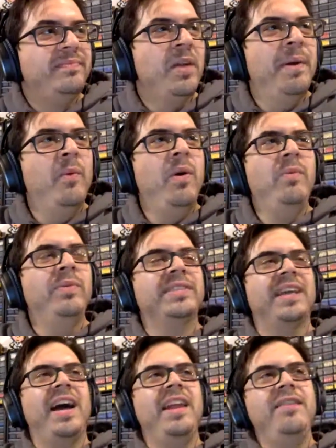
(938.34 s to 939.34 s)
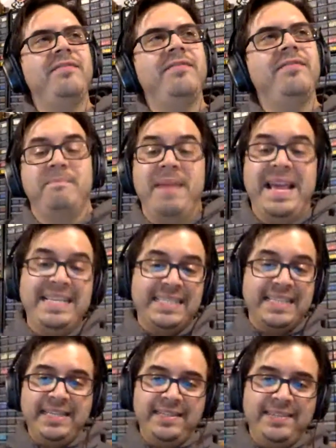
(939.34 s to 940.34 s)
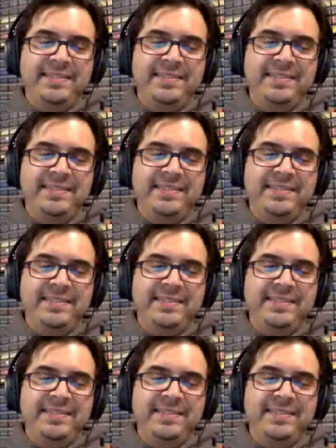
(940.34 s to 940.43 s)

But what was kind of amazing,